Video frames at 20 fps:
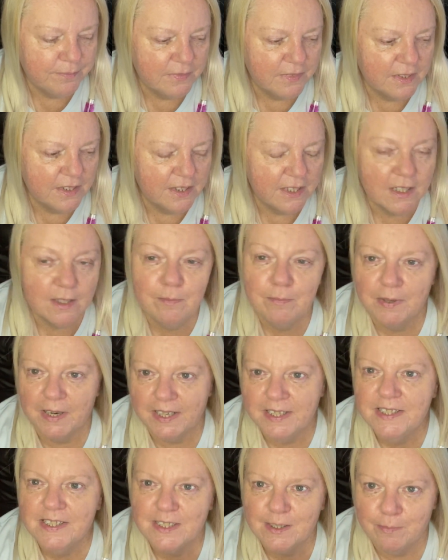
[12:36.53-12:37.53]
the
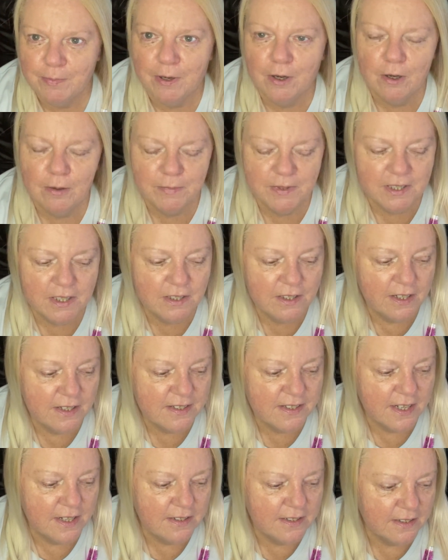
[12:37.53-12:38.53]
complaints department, and they're
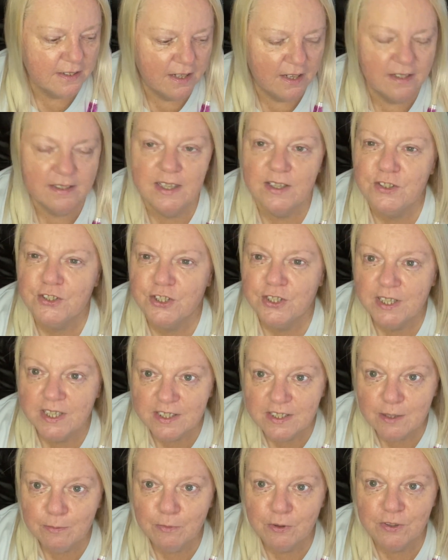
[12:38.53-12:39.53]
sending out an engineer
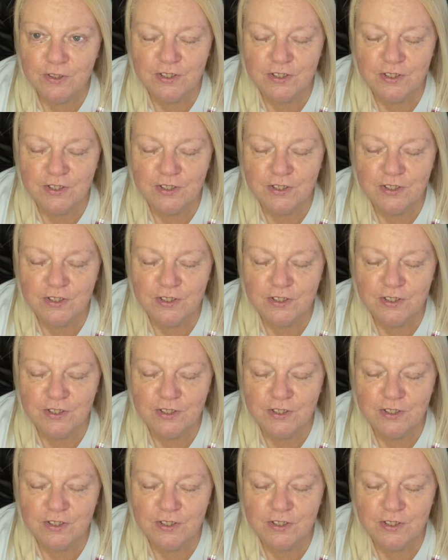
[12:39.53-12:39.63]
tomorrow.